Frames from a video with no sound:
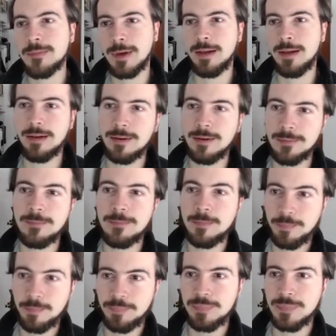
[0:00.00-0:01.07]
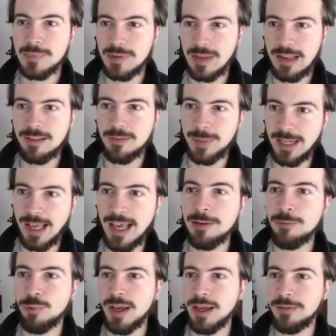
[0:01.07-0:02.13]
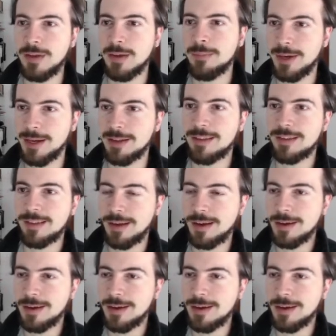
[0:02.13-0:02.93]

and that's a bit hand-wavy, but